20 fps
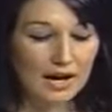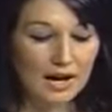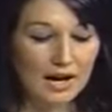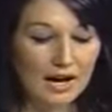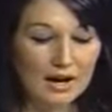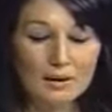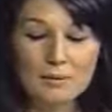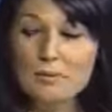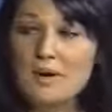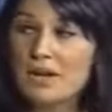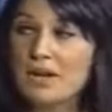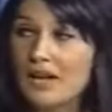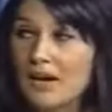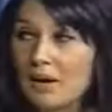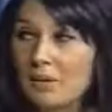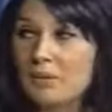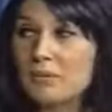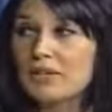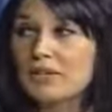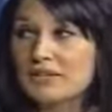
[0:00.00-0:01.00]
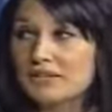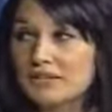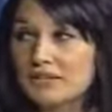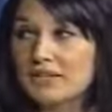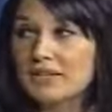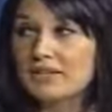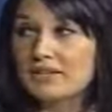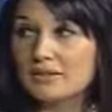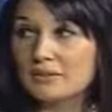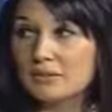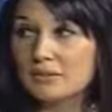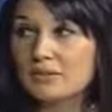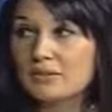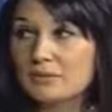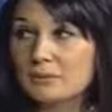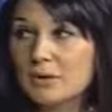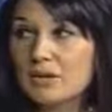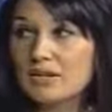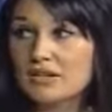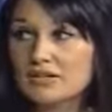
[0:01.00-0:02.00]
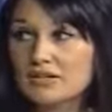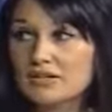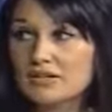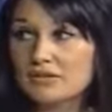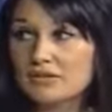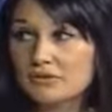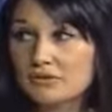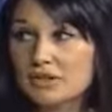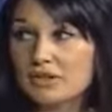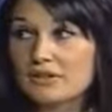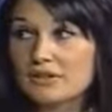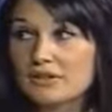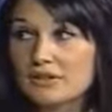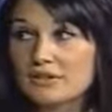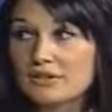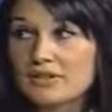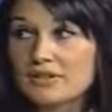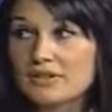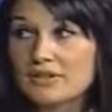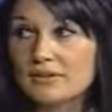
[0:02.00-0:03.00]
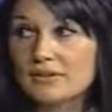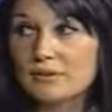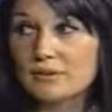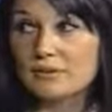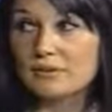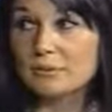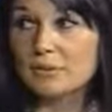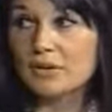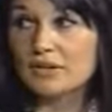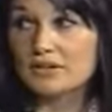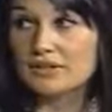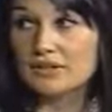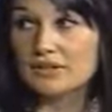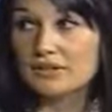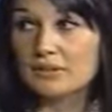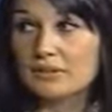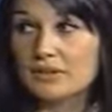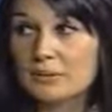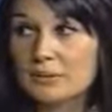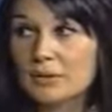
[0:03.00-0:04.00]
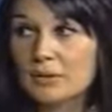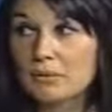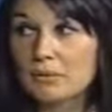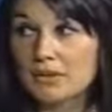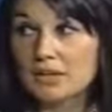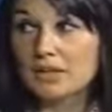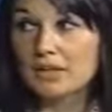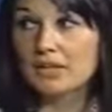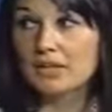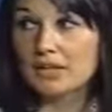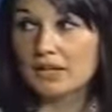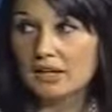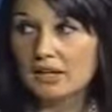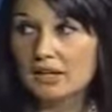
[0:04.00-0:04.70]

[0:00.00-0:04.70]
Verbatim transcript: um, and helplessness in response to stressors and response to career mobility.